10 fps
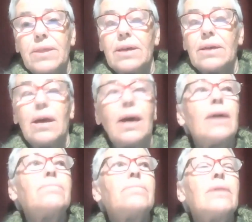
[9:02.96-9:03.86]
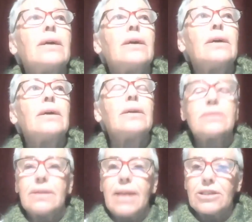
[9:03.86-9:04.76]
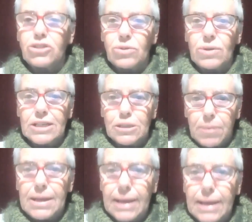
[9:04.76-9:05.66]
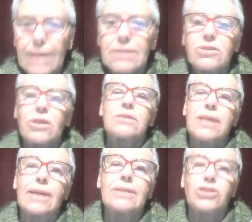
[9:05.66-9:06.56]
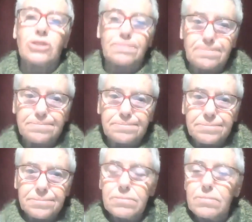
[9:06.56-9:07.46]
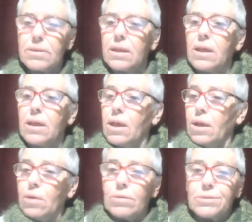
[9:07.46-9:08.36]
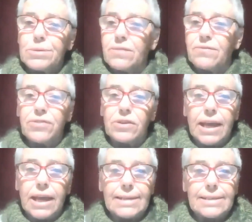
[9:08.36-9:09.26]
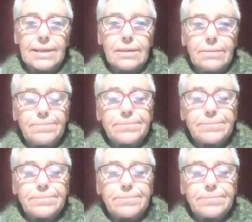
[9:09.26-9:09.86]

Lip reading: the International Lesbian and Gay Association, which was infuriating.